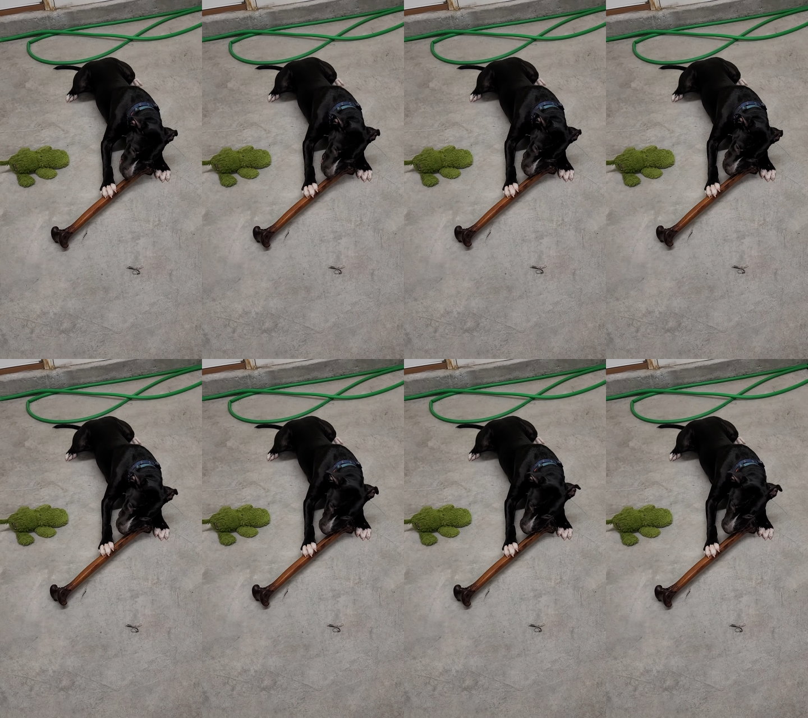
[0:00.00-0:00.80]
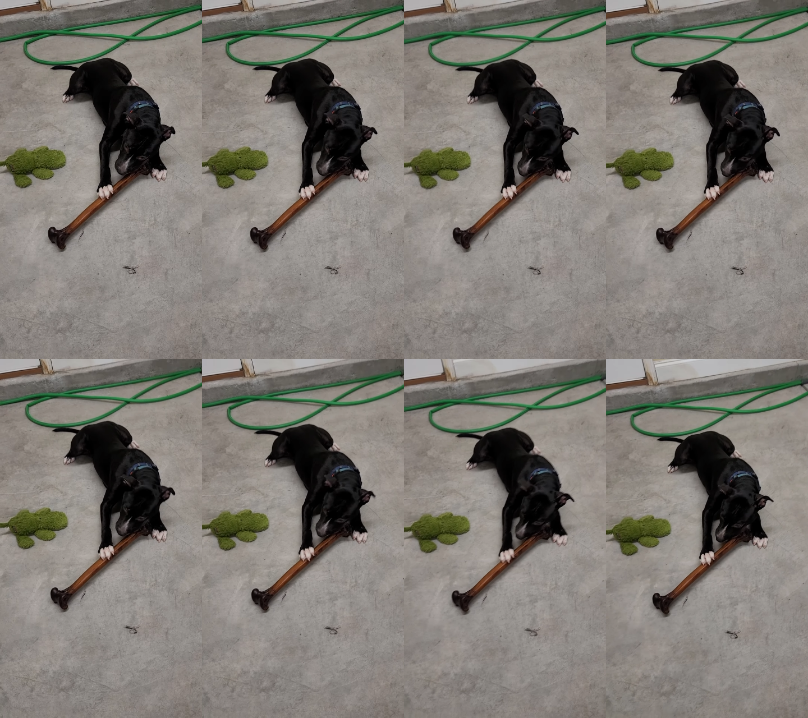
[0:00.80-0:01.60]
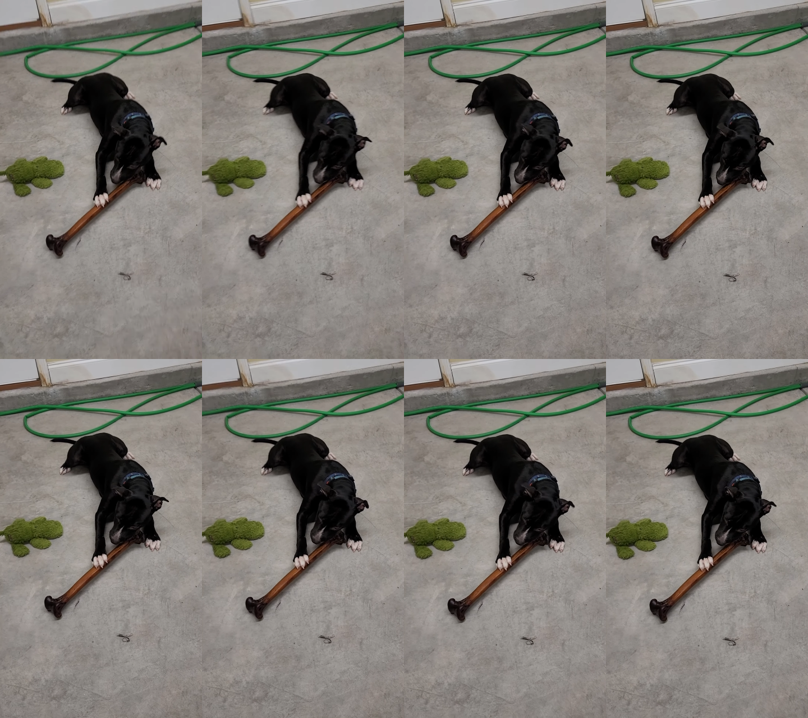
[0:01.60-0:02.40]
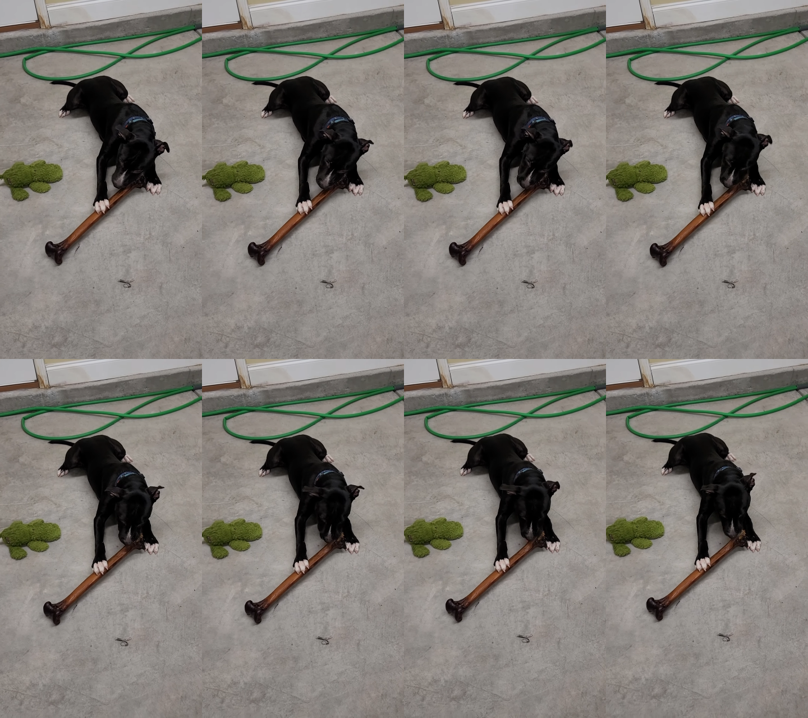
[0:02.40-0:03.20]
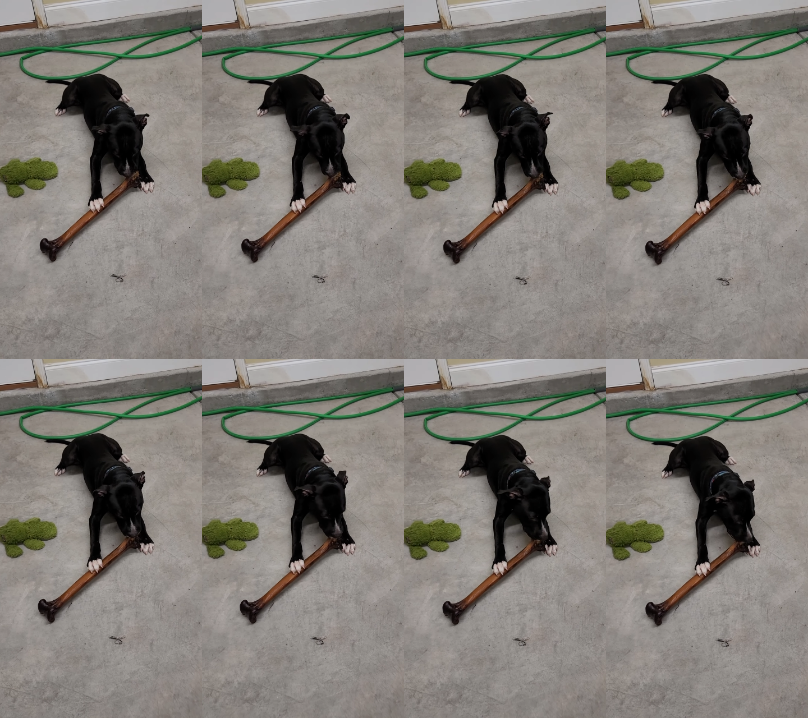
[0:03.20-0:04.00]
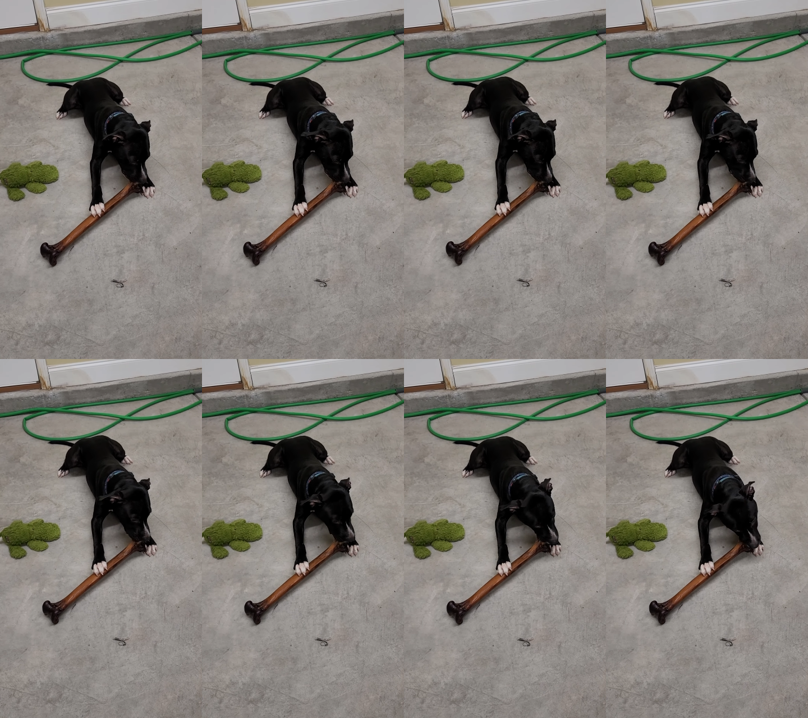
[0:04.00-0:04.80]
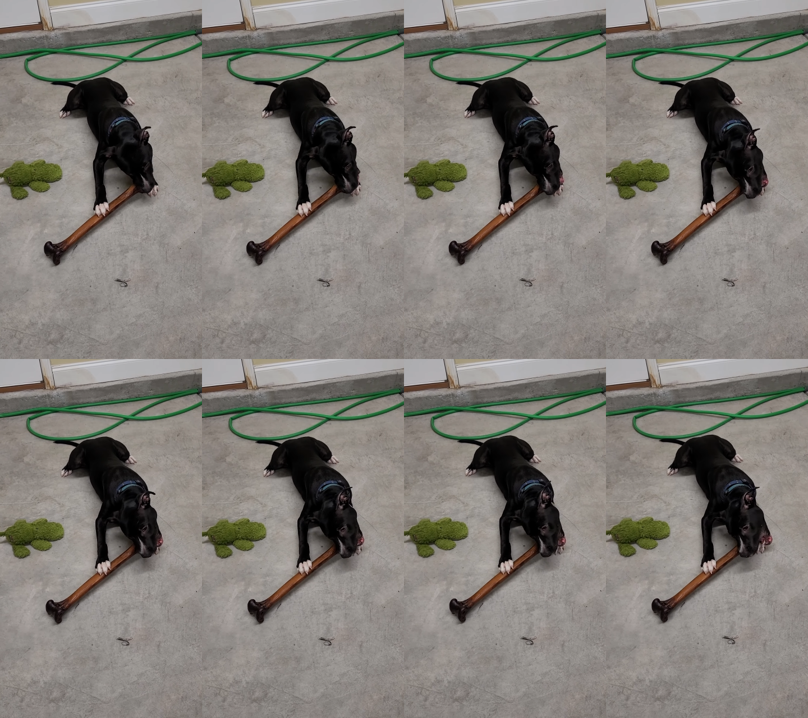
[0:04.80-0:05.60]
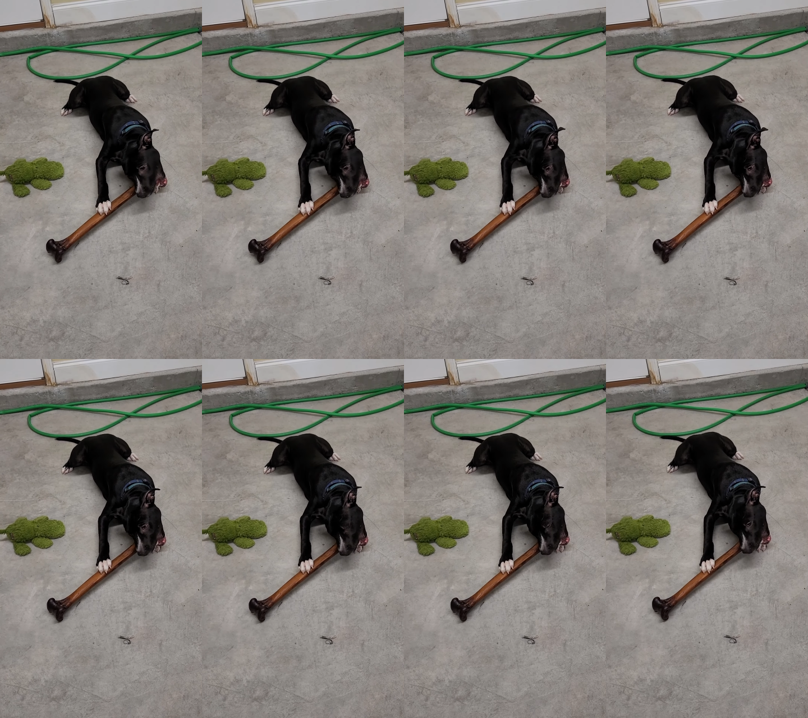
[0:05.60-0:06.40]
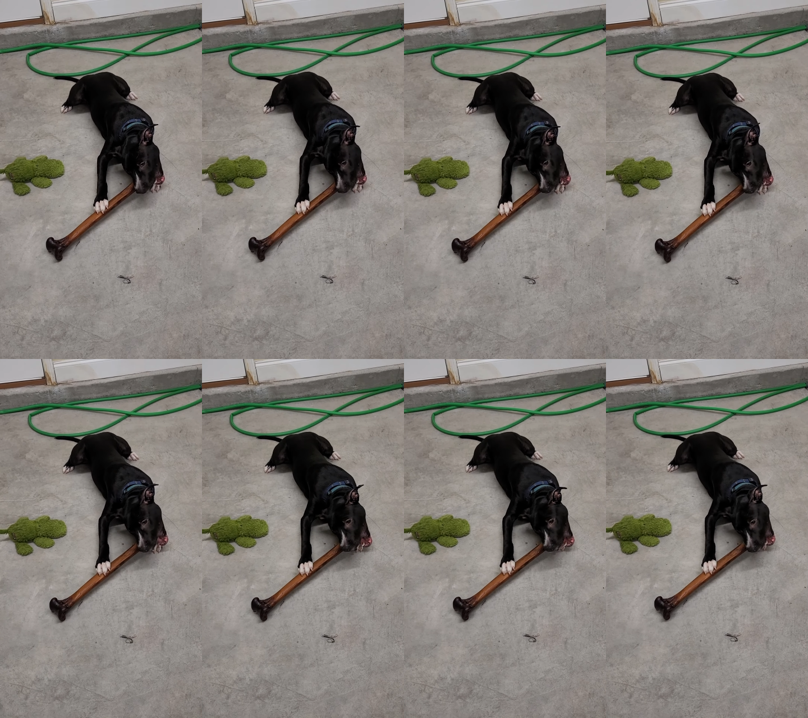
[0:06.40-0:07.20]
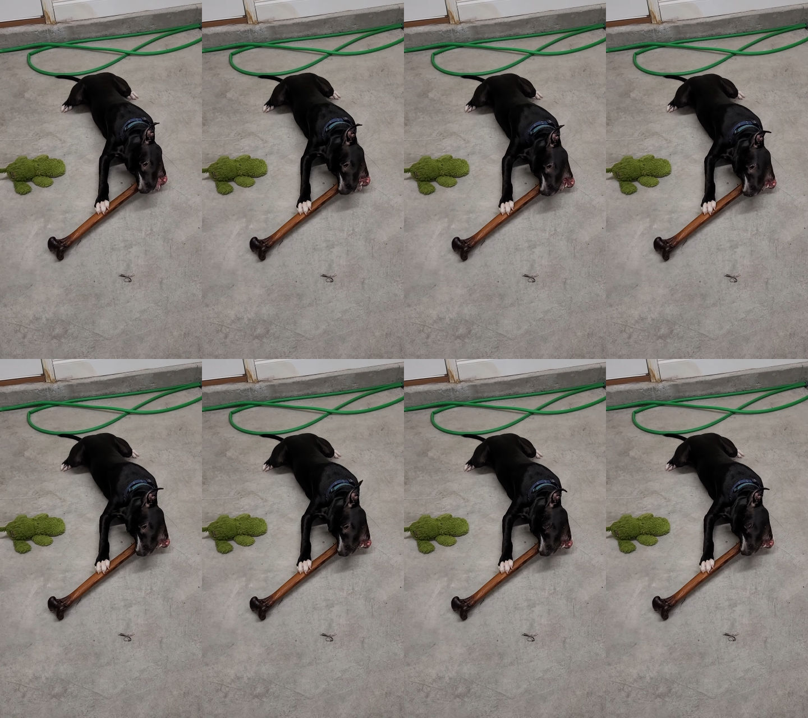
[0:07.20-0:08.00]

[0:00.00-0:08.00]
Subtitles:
[unreadable: no face in view]